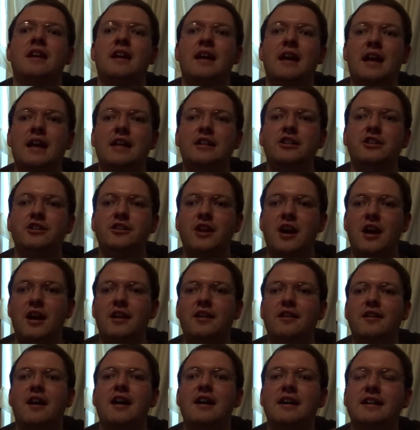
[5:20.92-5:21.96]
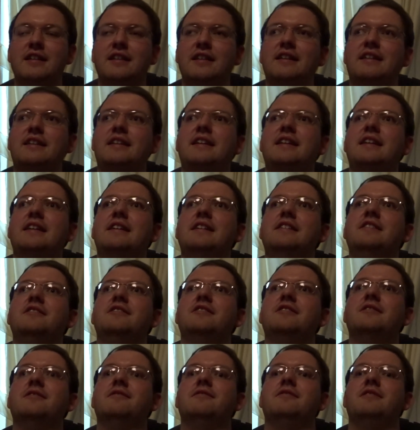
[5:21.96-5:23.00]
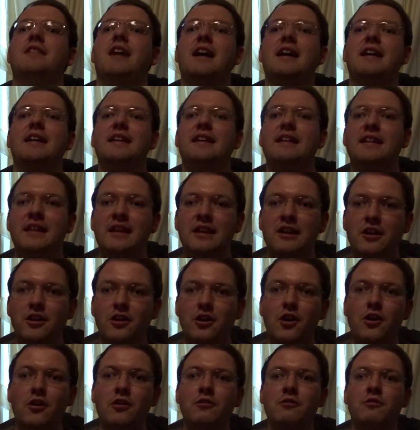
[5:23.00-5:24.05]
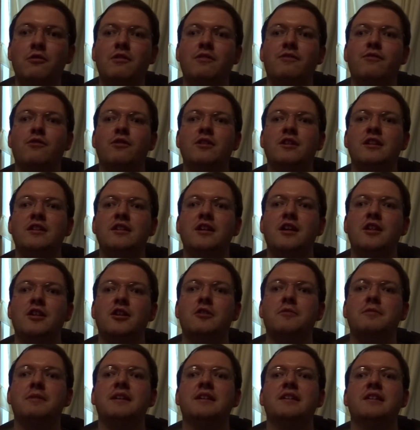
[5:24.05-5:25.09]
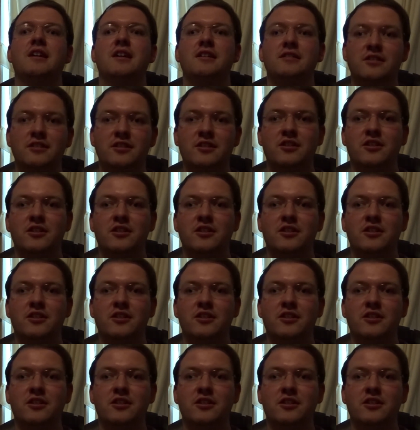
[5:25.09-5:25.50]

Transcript: and you got a lot of the kids not getting along with one another because of the